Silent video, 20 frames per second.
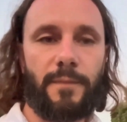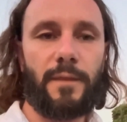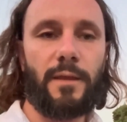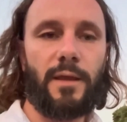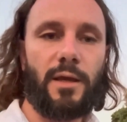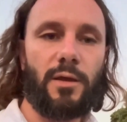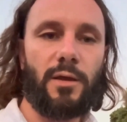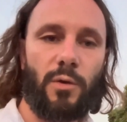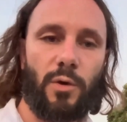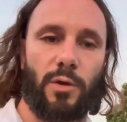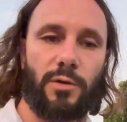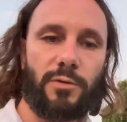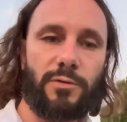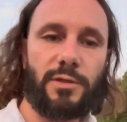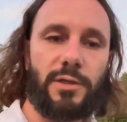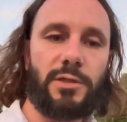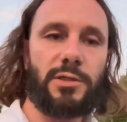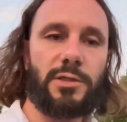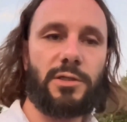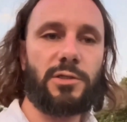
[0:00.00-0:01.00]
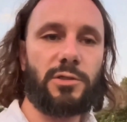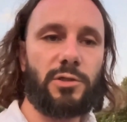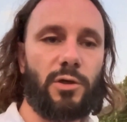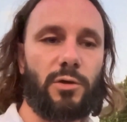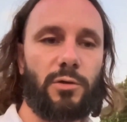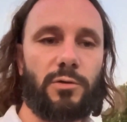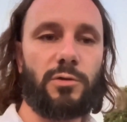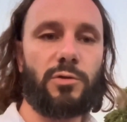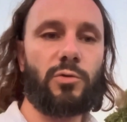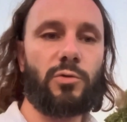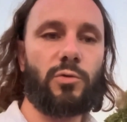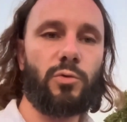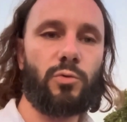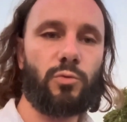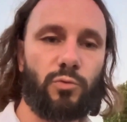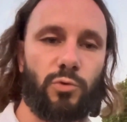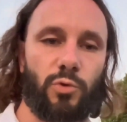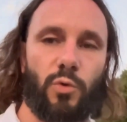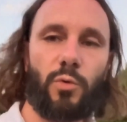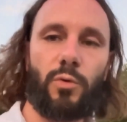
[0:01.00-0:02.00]
And all of this is done through
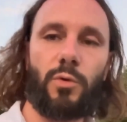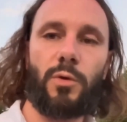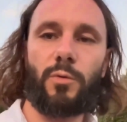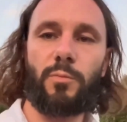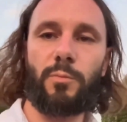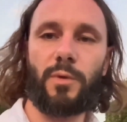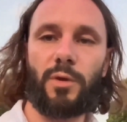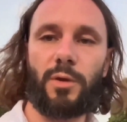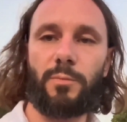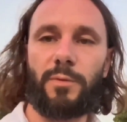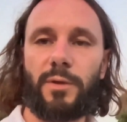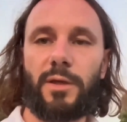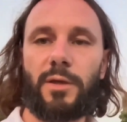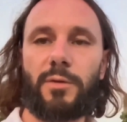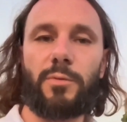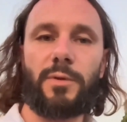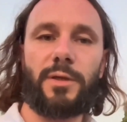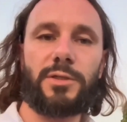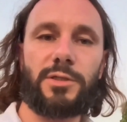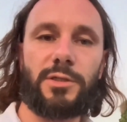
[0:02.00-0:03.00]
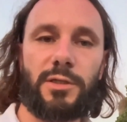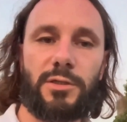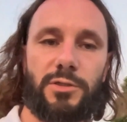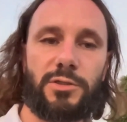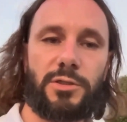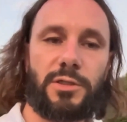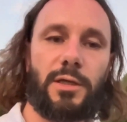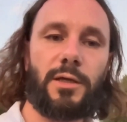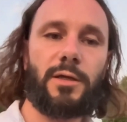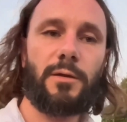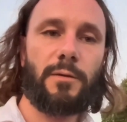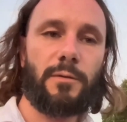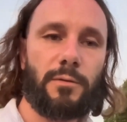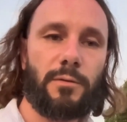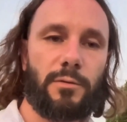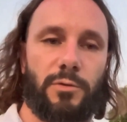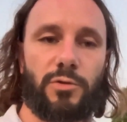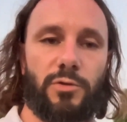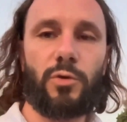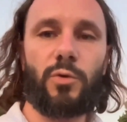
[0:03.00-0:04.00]
local permanent residency,
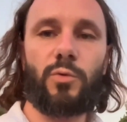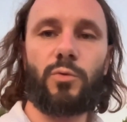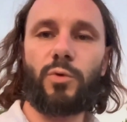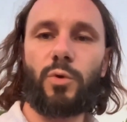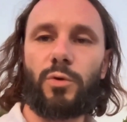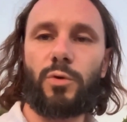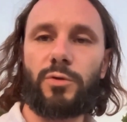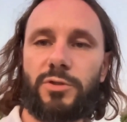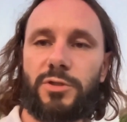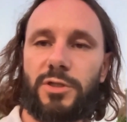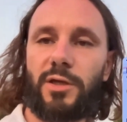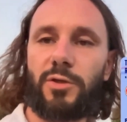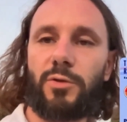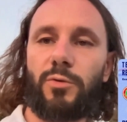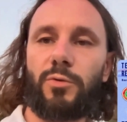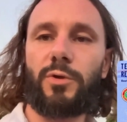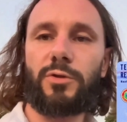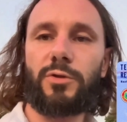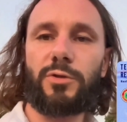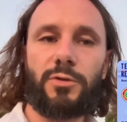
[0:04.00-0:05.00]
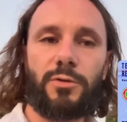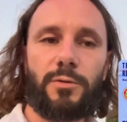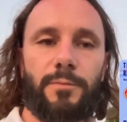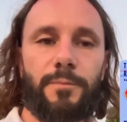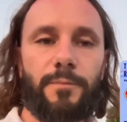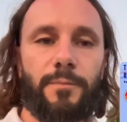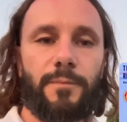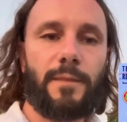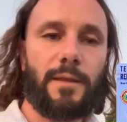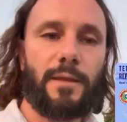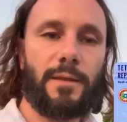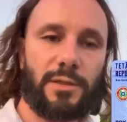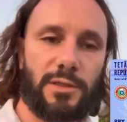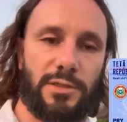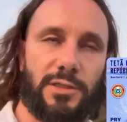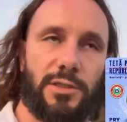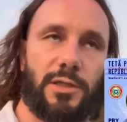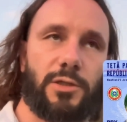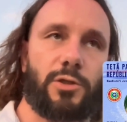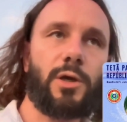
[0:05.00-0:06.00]
so-called cédulas. This
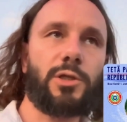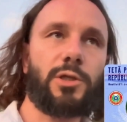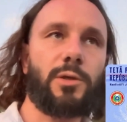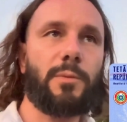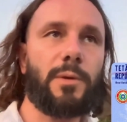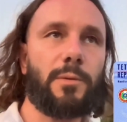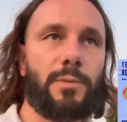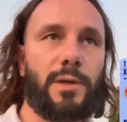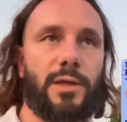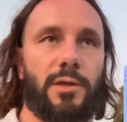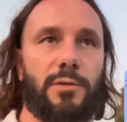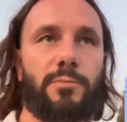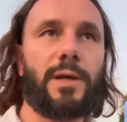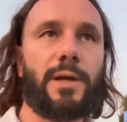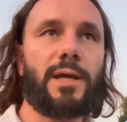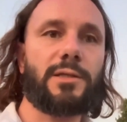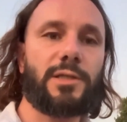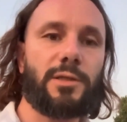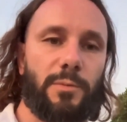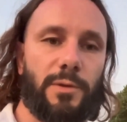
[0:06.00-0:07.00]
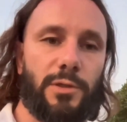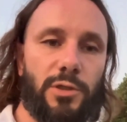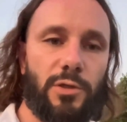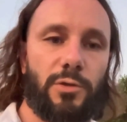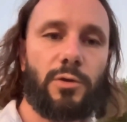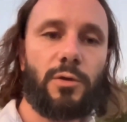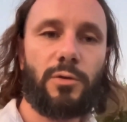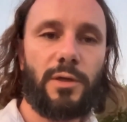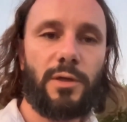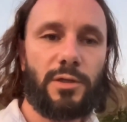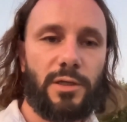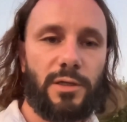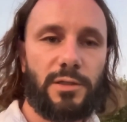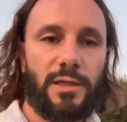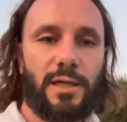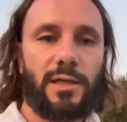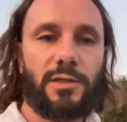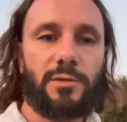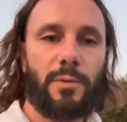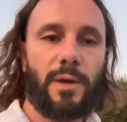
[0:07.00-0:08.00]
is a document made of plastic material that
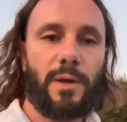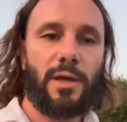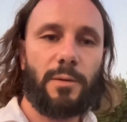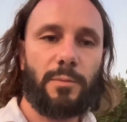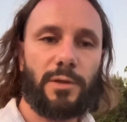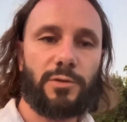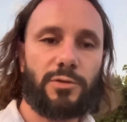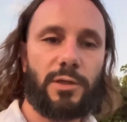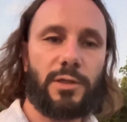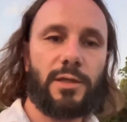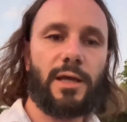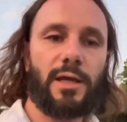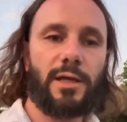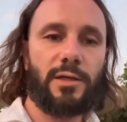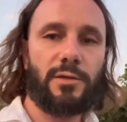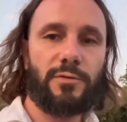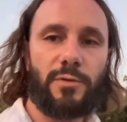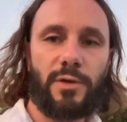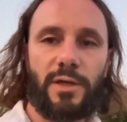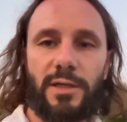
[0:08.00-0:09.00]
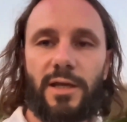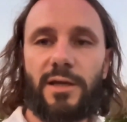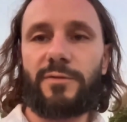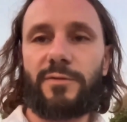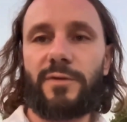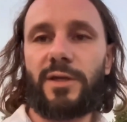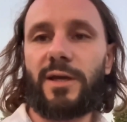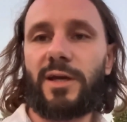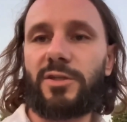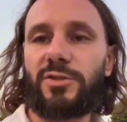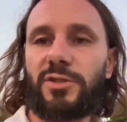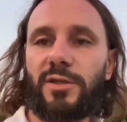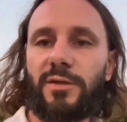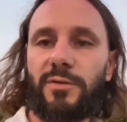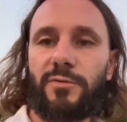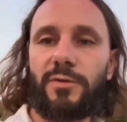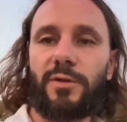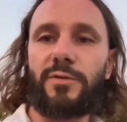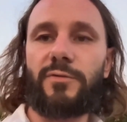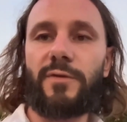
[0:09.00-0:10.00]
contains biometric data for identification
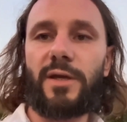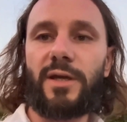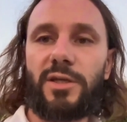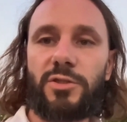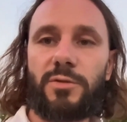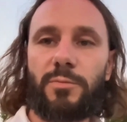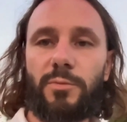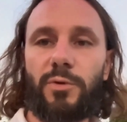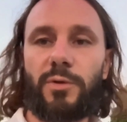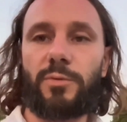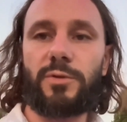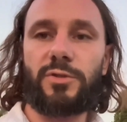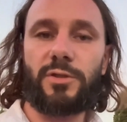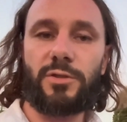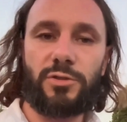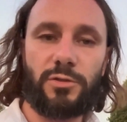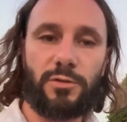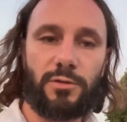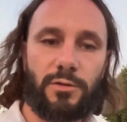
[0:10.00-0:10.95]
and verification purposes.